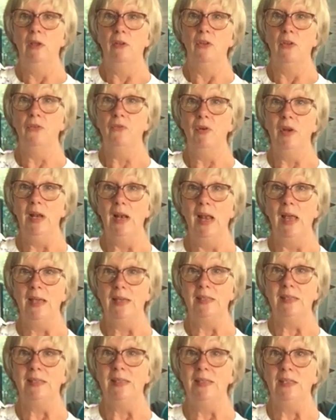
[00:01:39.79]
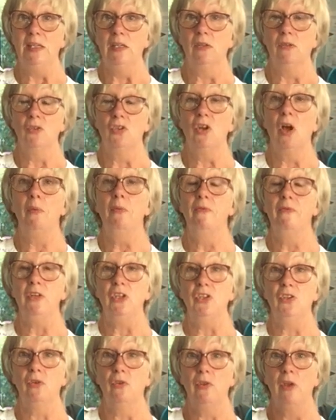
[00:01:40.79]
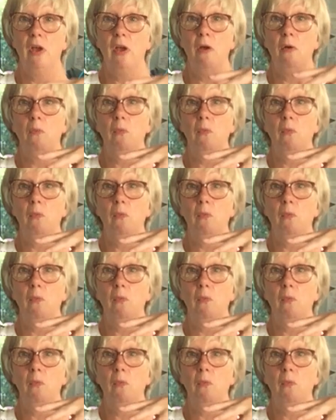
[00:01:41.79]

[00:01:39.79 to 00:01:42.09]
the three layers sitting on top of each other